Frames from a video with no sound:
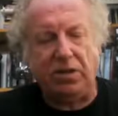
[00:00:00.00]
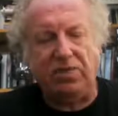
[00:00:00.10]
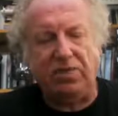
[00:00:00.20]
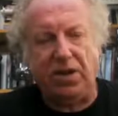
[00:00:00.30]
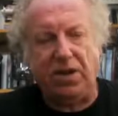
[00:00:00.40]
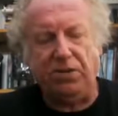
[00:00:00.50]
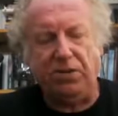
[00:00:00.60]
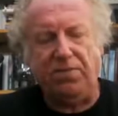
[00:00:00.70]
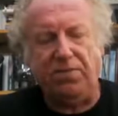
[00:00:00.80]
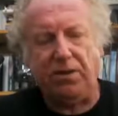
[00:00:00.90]
was a good
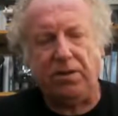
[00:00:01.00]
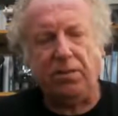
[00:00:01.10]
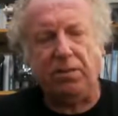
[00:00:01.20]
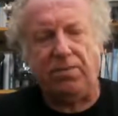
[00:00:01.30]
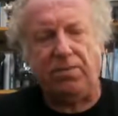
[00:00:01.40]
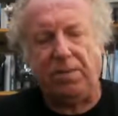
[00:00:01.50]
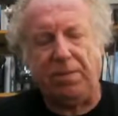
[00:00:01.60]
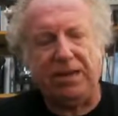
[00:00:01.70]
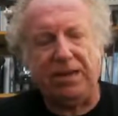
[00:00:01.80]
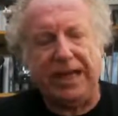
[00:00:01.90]
vehicle for
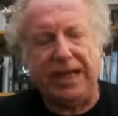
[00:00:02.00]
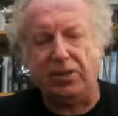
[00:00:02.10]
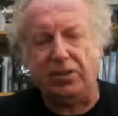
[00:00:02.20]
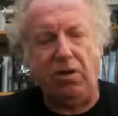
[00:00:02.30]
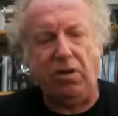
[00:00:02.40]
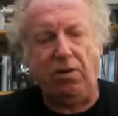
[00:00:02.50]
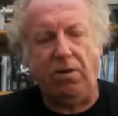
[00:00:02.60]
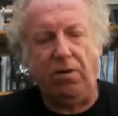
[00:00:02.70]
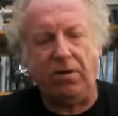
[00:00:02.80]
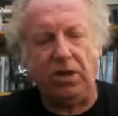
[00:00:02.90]
publication of his
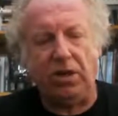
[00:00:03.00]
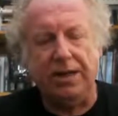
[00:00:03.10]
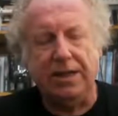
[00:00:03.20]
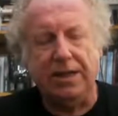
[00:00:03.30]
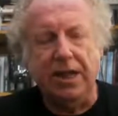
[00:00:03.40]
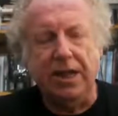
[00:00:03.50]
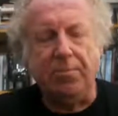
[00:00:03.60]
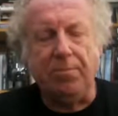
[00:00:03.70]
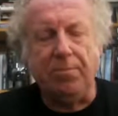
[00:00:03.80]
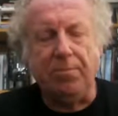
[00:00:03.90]
works,
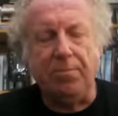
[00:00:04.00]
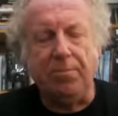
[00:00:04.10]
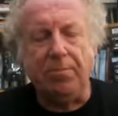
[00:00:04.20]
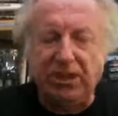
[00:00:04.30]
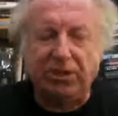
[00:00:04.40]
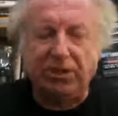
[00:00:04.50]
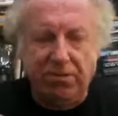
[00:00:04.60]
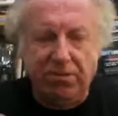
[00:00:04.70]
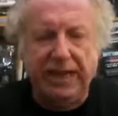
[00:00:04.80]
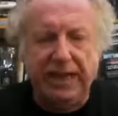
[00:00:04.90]
because the Polish are
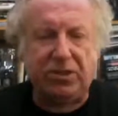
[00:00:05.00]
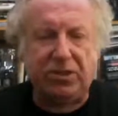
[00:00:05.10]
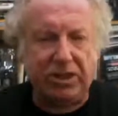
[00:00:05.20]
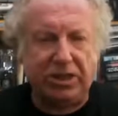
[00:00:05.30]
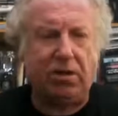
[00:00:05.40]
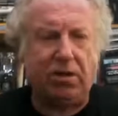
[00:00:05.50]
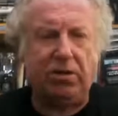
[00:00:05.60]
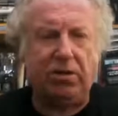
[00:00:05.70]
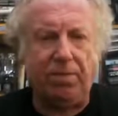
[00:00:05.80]
really switched on.